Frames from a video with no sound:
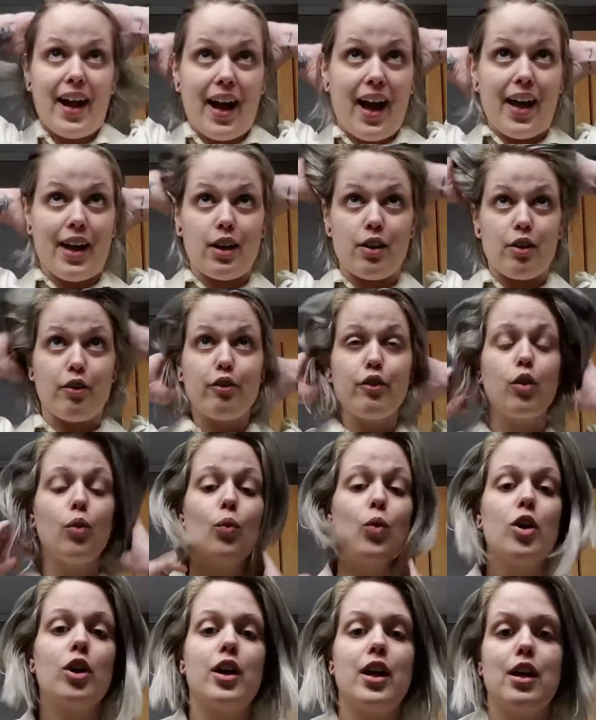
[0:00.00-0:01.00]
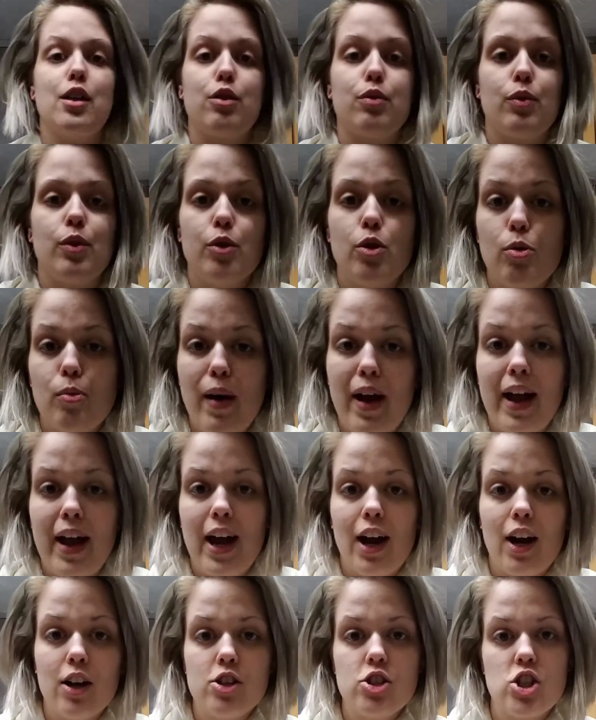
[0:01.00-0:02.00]
and kind of work it through my
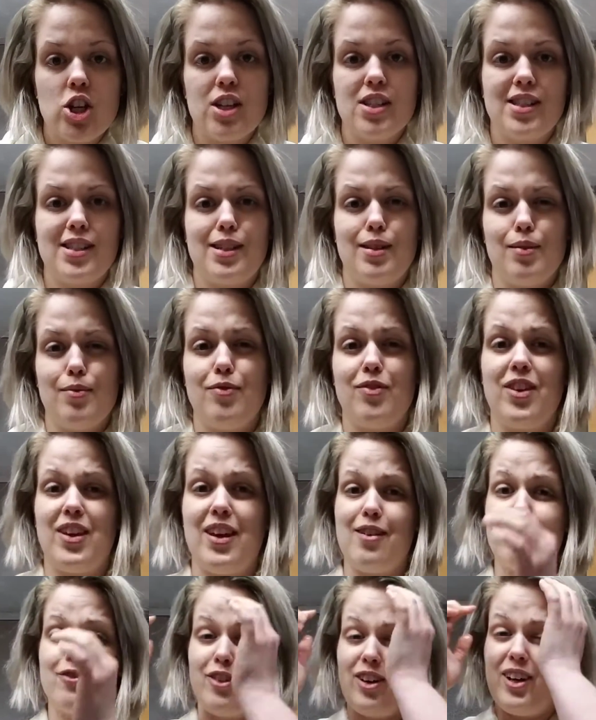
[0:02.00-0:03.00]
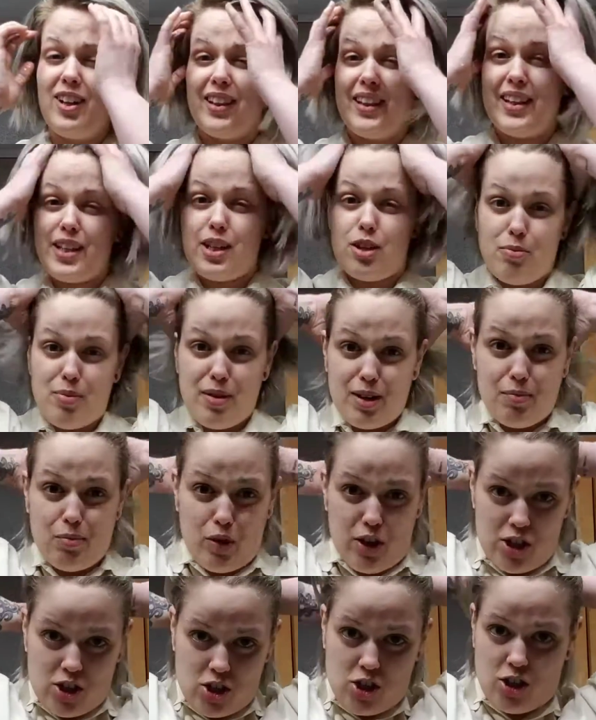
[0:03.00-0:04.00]
hair just to give a little bit of
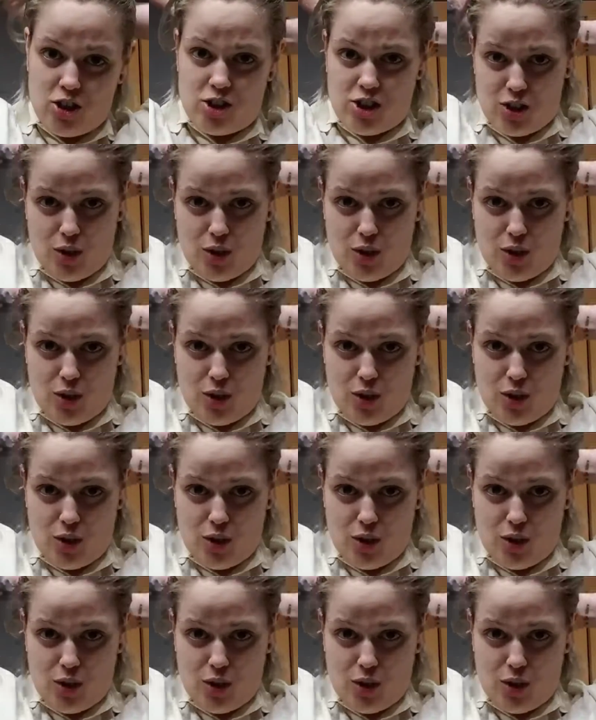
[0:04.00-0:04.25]
moisture,